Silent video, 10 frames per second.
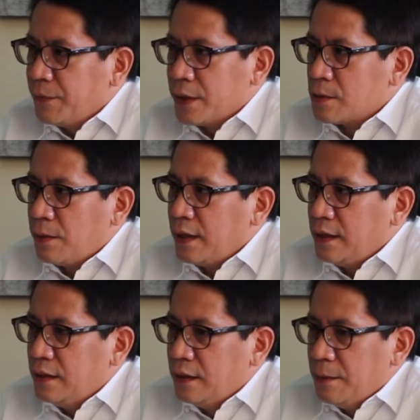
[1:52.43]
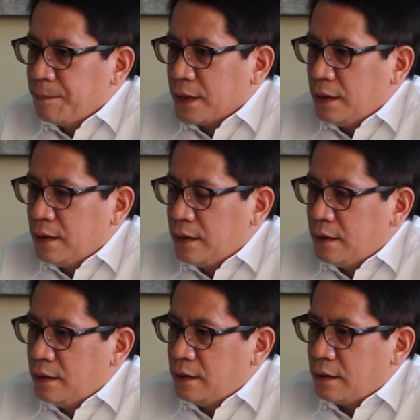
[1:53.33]
That's why
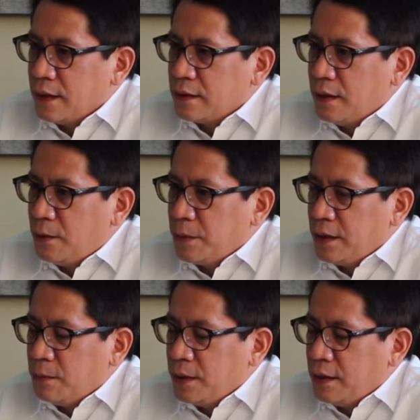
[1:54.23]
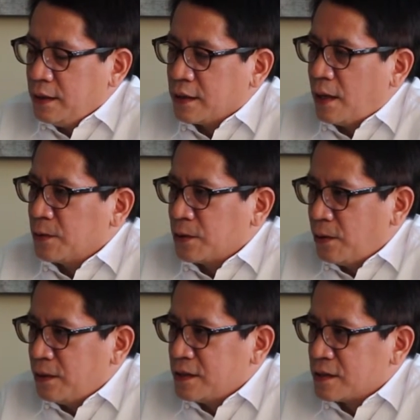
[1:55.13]
right now we encounter
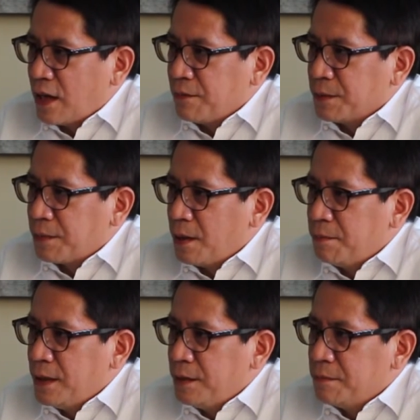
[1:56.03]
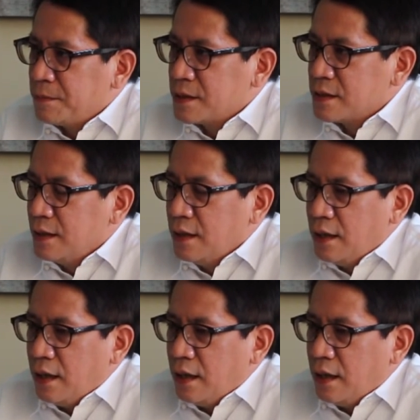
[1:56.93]
all these traffic problems.